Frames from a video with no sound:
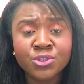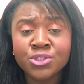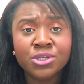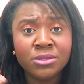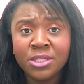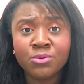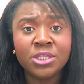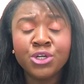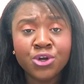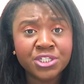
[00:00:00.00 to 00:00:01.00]
Those are
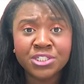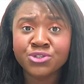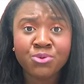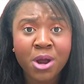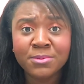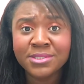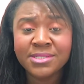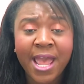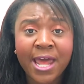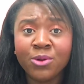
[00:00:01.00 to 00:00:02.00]
literally nursing scrubs
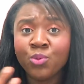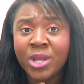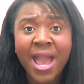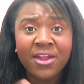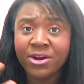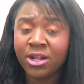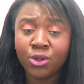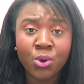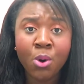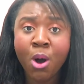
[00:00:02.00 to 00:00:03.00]
that we added our
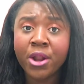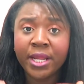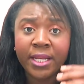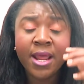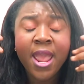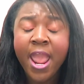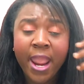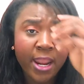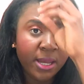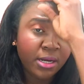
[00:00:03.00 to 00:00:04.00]
logo on it
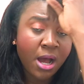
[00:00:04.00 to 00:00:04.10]
and